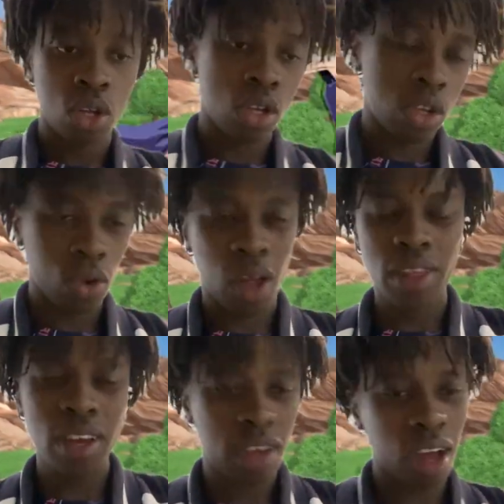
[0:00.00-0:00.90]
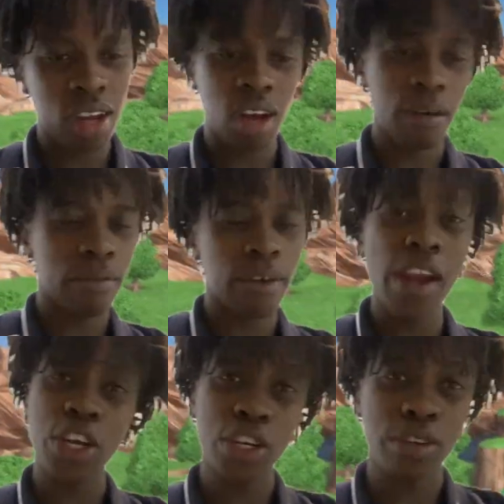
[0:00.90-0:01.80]
So I think now
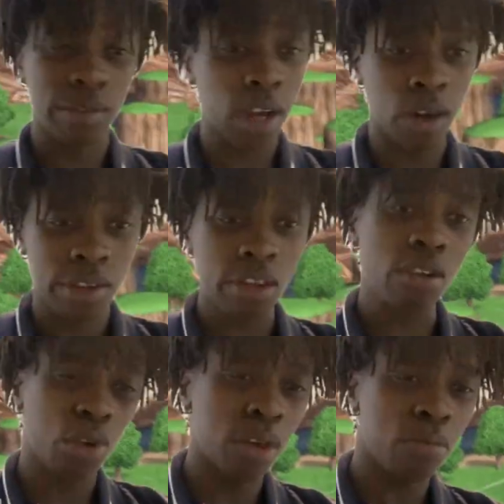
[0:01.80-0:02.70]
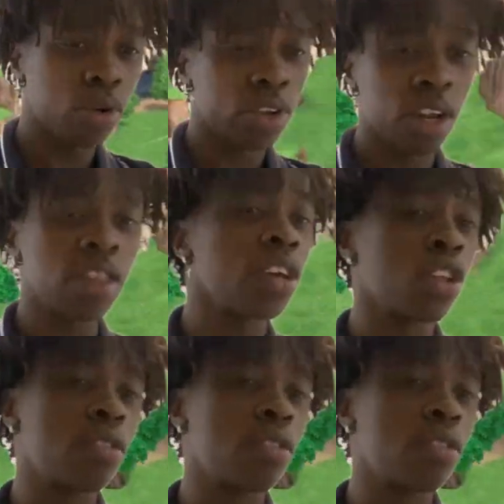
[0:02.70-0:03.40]
vanish and Z counters are really important. I think